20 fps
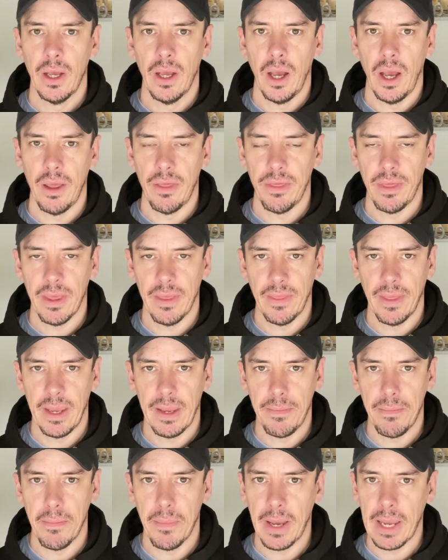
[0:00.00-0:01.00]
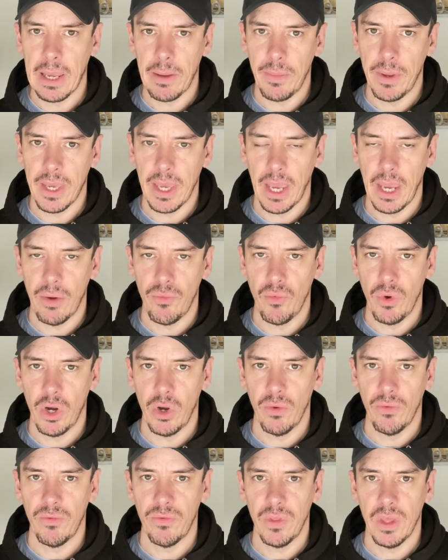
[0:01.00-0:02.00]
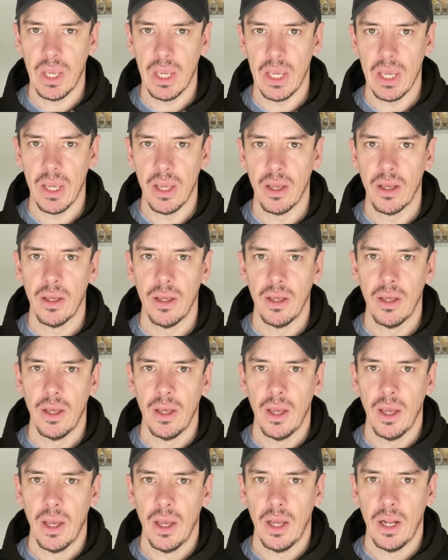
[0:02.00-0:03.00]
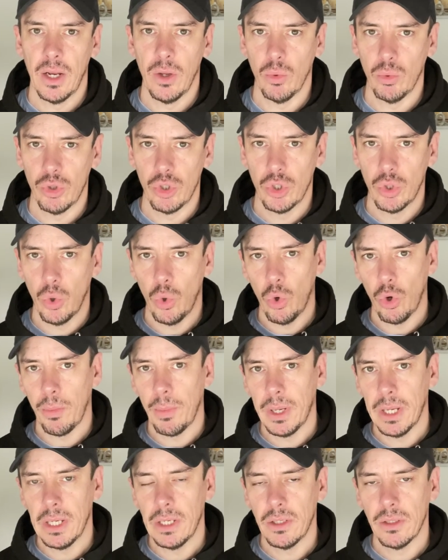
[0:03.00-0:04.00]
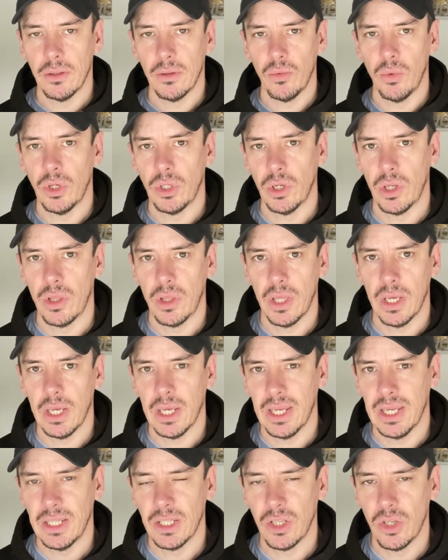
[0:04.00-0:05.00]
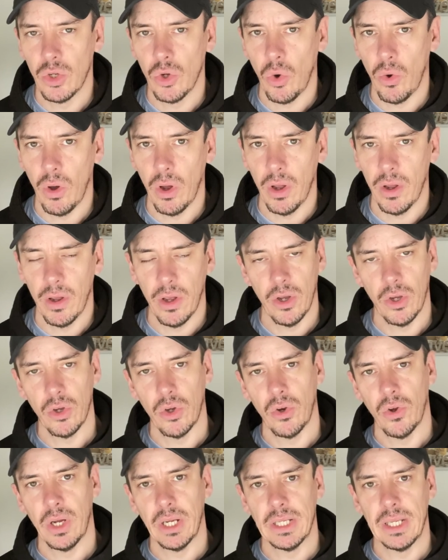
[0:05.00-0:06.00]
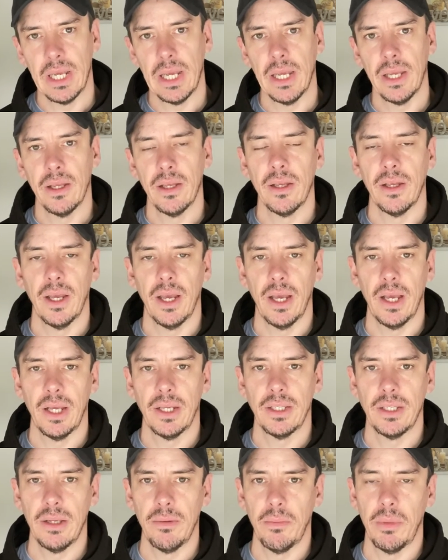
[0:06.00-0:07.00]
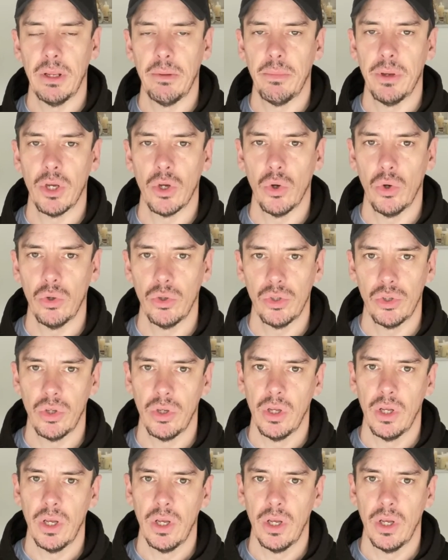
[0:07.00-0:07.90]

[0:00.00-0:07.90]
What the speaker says: I think they may be getting rid of the little stalk piece, which I think is not a good idea, simply because